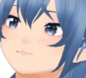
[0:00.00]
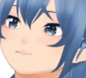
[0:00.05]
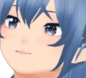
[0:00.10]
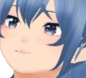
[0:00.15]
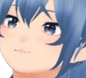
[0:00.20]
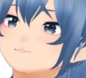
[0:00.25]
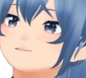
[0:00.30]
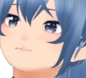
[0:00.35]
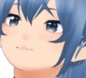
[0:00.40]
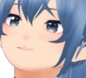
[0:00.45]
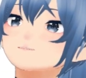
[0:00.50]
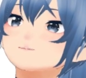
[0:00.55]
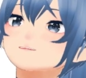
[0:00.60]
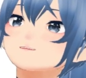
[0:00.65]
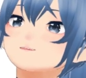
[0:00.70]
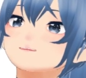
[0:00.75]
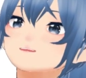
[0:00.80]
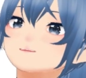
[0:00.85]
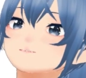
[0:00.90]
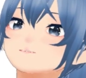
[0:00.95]
unique
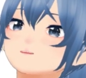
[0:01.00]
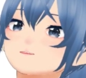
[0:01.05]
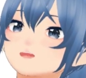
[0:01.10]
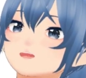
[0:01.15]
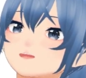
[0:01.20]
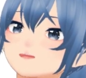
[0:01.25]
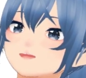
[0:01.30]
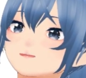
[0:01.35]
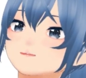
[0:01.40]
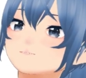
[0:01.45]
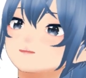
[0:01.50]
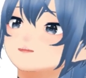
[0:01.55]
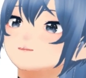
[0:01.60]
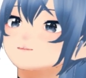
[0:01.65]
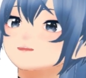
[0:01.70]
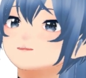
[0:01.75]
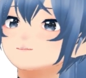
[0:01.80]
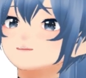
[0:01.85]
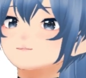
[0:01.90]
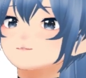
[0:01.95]
individual who
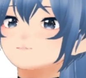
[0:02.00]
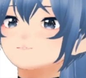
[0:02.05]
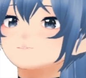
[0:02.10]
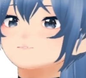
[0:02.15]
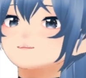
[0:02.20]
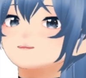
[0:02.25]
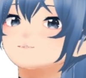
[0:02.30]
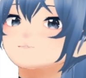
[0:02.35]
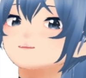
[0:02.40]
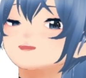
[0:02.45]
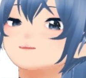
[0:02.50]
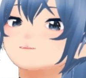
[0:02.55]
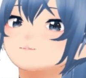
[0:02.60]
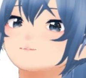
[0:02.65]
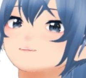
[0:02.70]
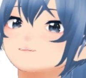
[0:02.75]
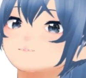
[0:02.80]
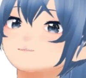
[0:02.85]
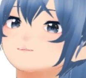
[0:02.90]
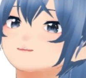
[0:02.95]
deserves special
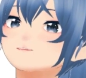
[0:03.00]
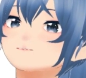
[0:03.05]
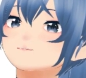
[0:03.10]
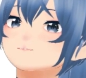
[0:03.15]
treatment.